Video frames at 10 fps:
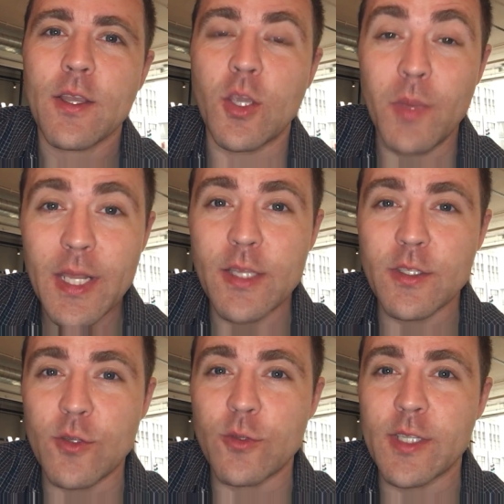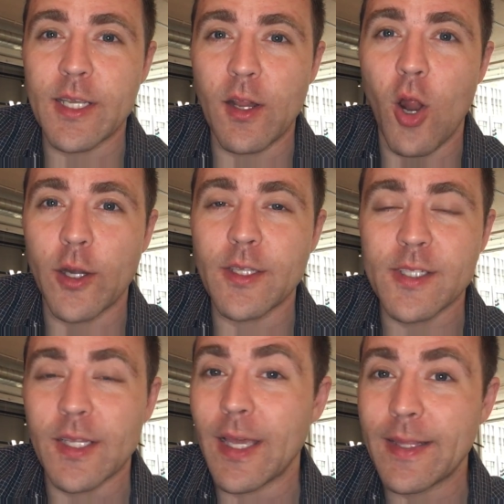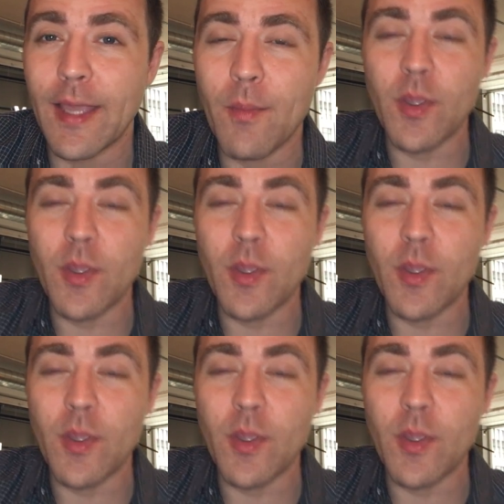comedians use to get an audience to like them.